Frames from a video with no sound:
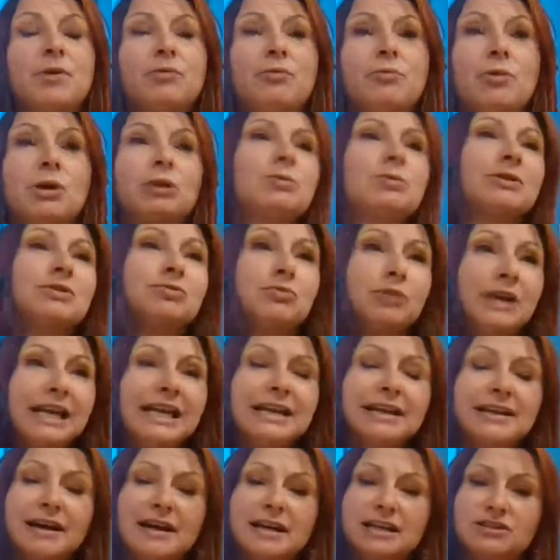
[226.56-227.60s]
what was really
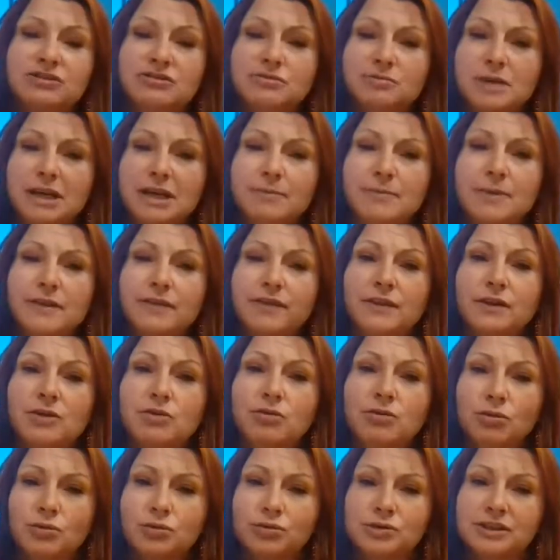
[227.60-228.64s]
nice for me about the
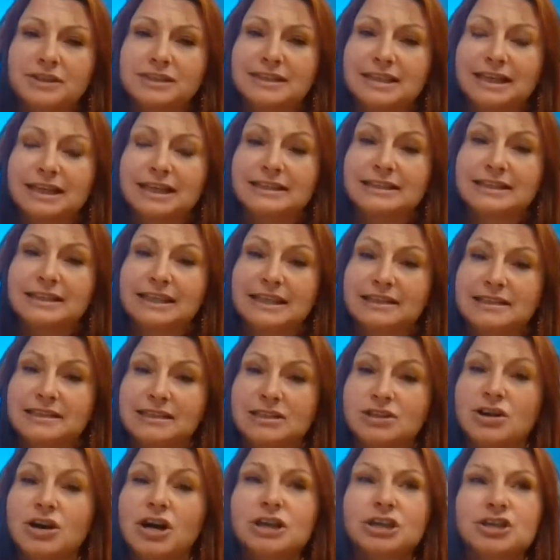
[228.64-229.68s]
course is it's
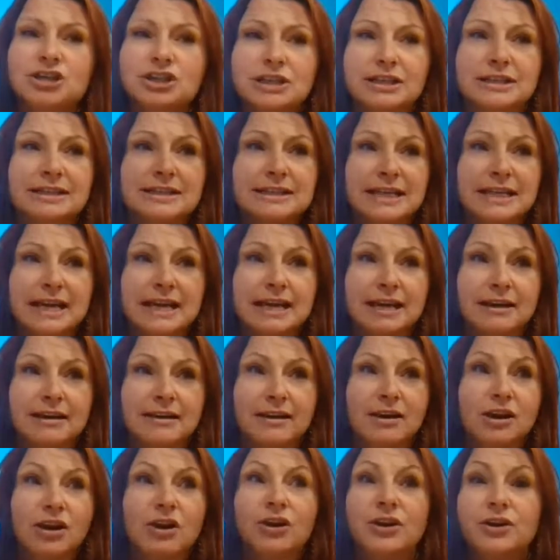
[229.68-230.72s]
not just
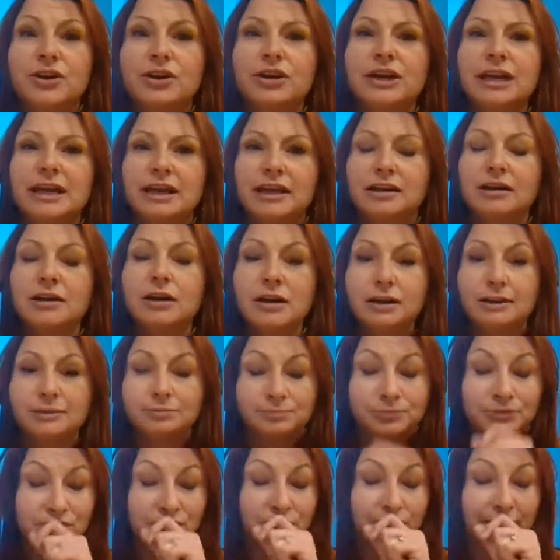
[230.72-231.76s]
learning,
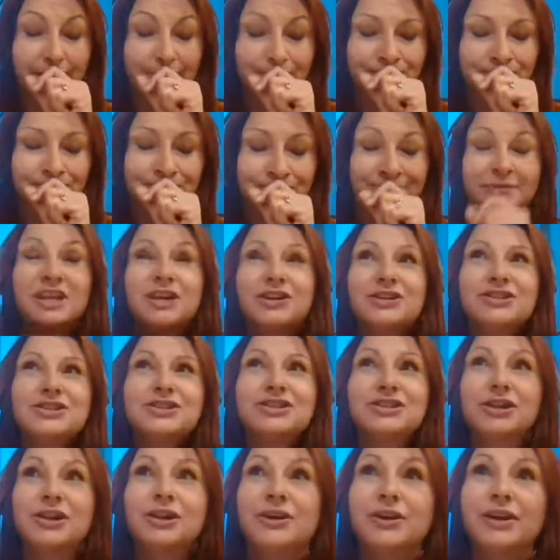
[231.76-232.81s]
not
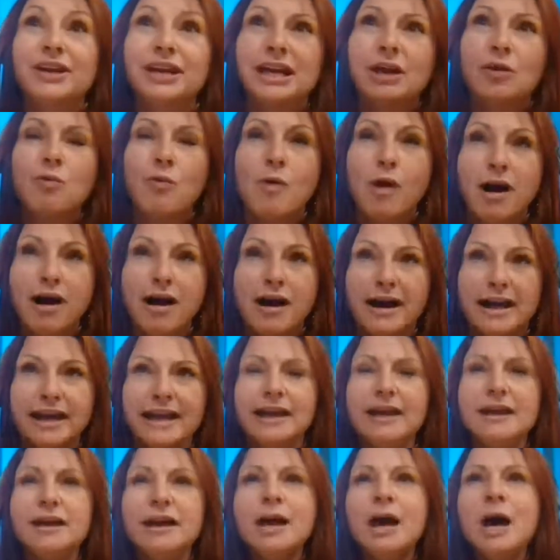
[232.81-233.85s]
just learning why,
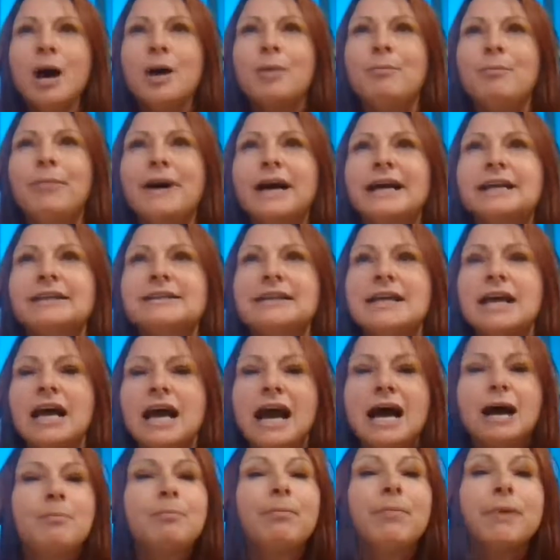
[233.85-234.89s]
but
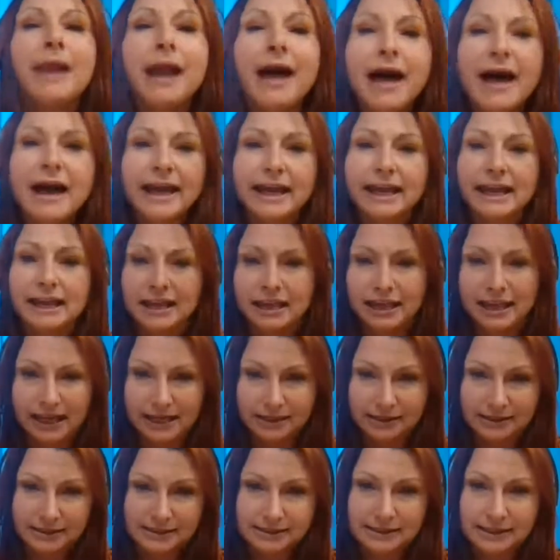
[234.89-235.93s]
applying
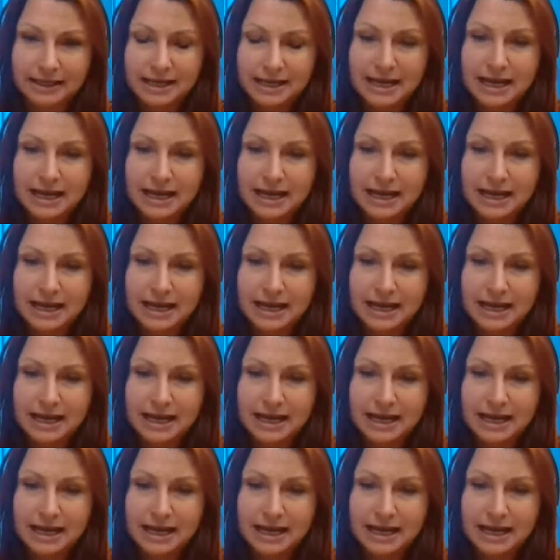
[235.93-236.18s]
it